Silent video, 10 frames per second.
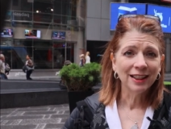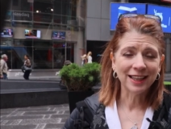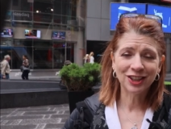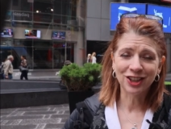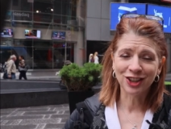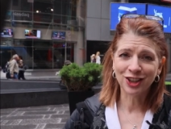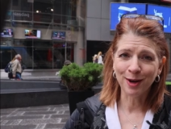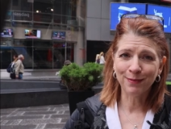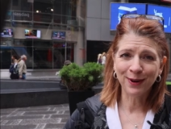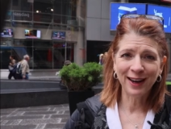Let's just
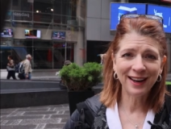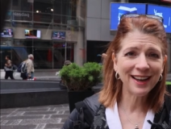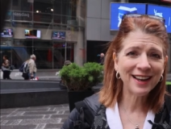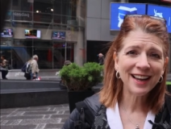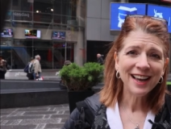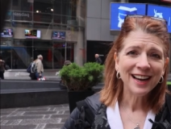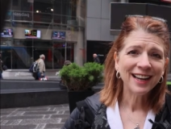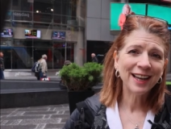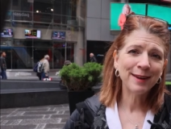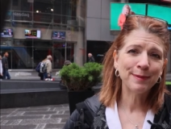jump right in.
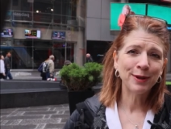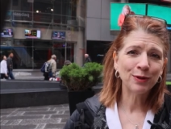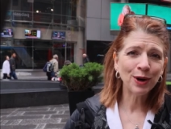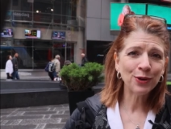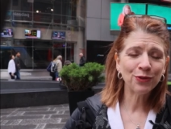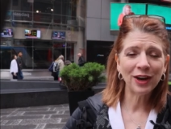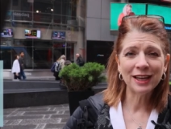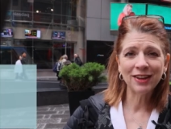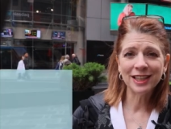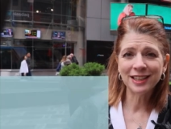Canopy Growth
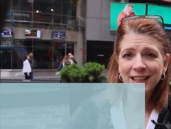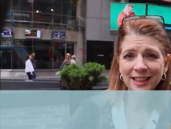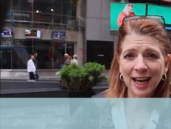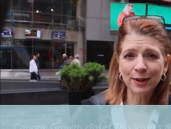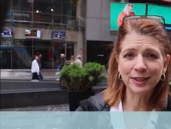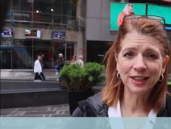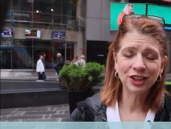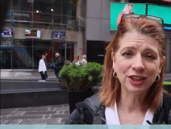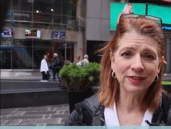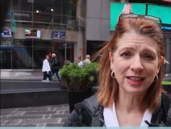finalized its
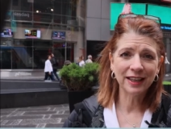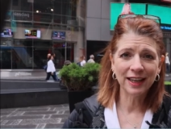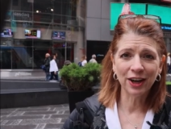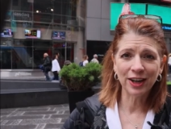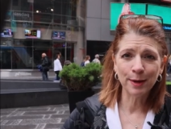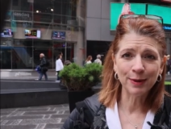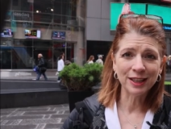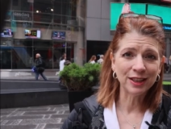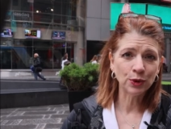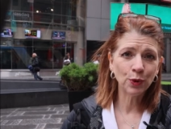acquisition of skincare
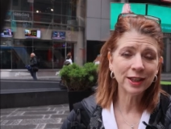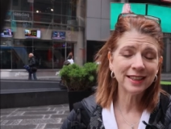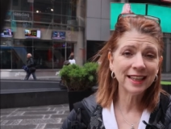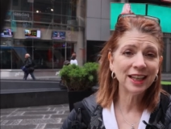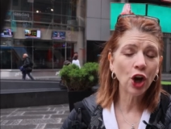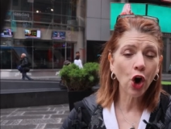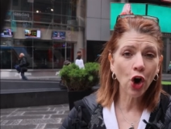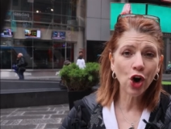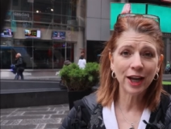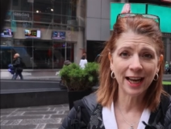company This Works in an
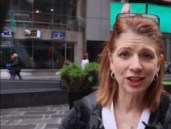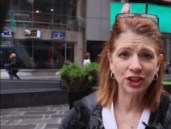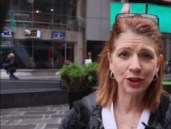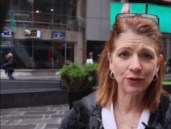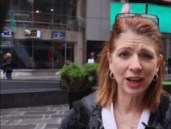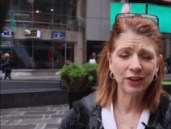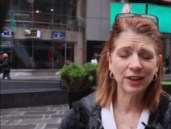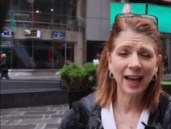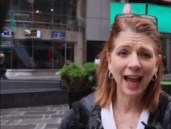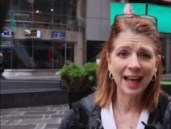all-cash deal
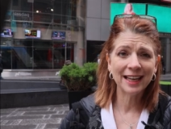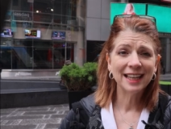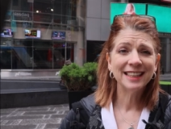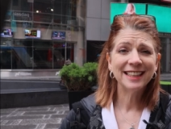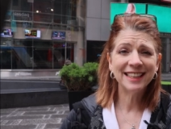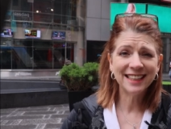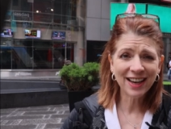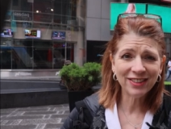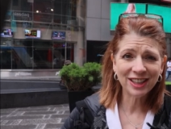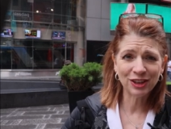valued at
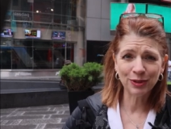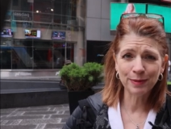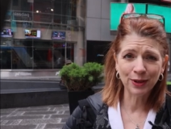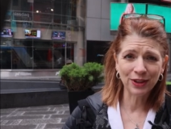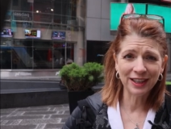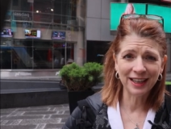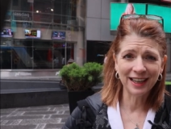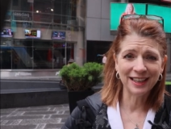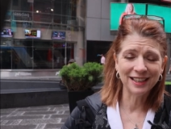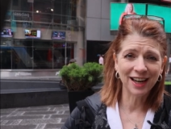73 million
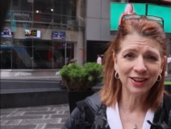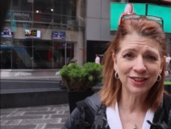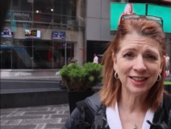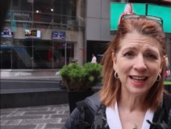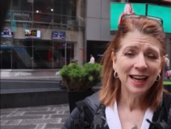Canadian dollars.